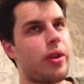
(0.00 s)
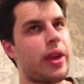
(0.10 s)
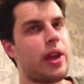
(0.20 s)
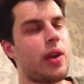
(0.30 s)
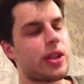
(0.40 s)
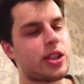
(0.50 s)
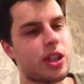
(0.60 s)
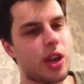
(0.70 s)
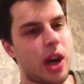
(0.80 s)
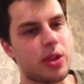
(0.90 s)
He likes to
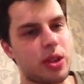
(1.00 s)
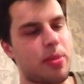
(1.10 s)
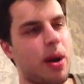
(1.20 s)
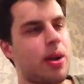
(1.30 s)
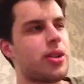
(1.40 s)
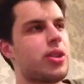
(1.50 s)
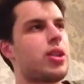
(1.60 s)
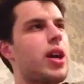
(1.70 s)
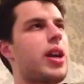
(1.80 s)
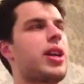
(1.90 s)
counterpunch,
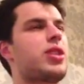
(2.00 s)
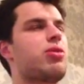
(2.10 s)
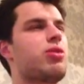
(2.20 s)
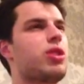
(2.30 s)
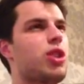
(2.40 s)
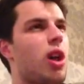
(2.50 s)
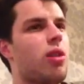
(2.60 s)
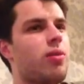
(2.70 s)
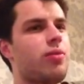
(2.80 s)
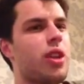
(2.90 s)
and as a
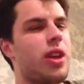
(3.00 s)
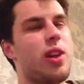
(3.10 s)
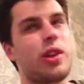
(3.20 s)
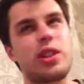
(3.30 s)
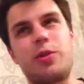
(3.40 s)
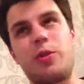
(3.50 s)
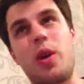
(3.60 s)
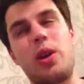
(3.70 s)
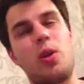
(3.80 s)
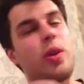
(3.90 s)
result, he likes to
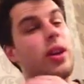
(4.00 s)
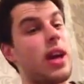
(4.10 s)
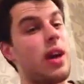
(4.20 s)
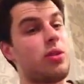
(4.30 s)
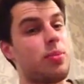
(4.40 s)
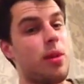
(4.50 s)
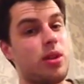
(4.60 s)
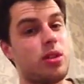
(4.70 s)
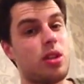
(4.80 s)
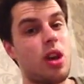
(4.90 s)
fight long and
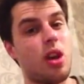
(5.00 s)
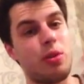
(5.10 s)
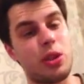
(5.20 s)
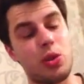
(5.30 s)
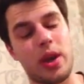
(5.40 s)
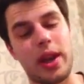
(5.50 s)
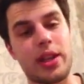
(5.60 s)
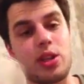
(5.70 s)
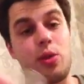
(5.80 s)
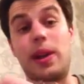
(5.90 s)
counterpunch. We saw that
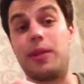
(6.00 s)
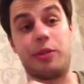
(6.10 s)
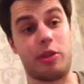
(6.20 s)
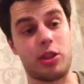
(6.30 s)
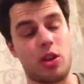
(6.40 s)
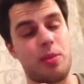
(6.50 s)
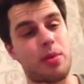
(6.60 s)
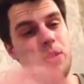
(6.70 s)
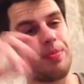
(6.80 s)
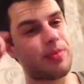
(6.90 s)
against Quillen, for
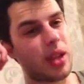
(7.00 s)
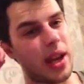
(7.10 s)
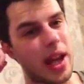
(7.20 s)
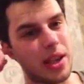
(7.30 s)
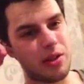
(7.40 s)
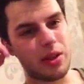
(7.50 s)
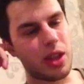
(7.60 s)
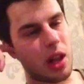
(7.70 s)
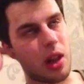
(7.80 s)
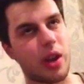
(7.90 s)
example. And as a
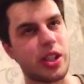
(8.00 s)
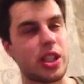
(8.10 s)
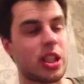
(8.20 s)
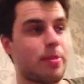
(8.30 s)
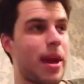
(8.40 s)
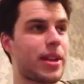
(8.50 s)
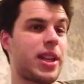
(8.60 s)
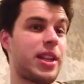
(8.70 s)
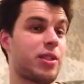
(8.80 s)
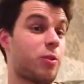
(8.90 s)
result, I suspect
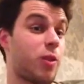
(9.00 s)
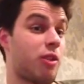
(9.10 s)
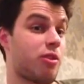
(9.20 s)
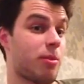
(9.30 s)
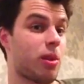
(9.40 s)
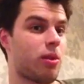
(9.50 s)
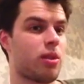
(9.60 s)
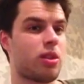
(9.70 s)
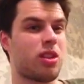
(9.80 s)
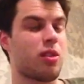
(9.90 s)
he is vulnerable
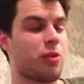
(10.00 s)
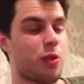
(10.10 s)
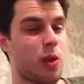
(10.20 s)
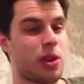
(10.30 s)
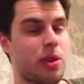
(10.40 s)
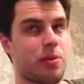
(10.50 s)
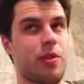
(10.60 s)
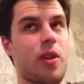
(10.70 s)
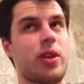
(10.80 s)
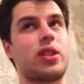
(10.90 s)
to a volume
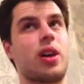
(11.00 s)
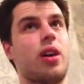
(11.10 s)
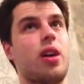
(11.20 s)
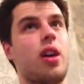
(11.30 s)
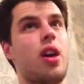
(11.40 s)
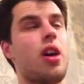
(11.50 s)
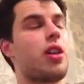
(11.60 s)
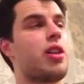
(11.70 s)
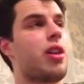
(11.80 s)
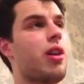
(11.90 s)
fighter.
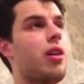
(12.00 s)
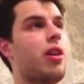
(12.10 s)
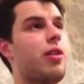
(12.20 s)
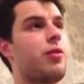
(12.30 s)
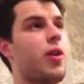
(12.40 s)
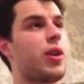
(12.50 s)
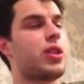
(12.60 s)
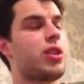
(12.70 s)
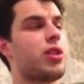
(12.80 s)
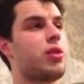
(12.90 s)
A
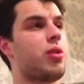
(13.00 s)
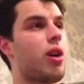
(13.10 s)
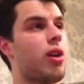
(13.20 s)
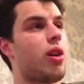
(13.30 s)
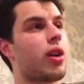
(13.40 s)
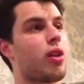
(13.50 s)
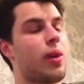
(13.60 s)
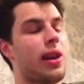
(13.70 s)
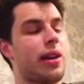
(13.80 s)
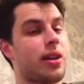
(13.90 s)
fighter who, unlike
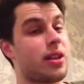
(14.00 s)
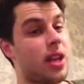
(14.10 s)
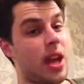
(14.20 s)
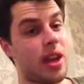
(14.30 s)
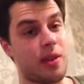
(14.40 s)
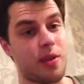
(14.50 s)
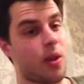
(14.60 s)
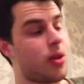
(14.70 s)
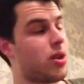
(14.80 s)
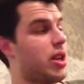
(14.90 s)
Quillen, can take
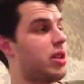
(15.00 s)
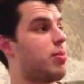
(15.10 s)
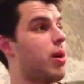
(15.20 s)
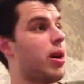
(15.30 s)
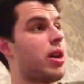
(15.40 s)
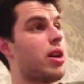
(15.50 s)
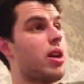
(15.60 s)
advantage by